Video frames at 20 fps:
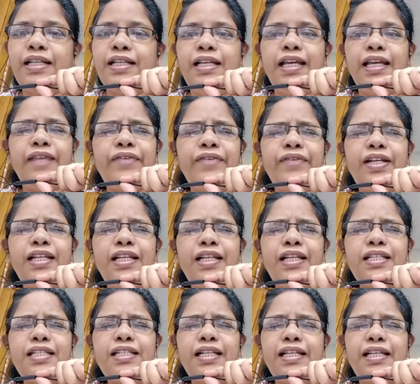Even
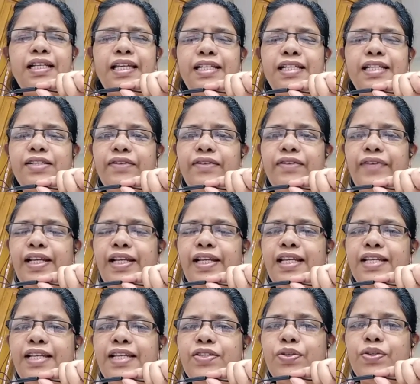little kids of
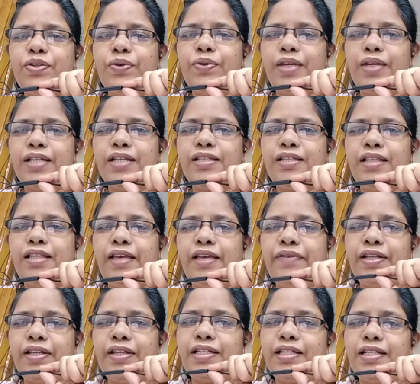LKG, UKG, they
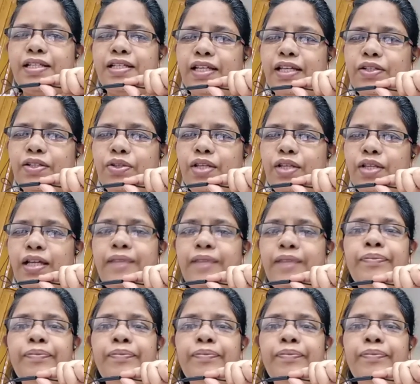were taken to the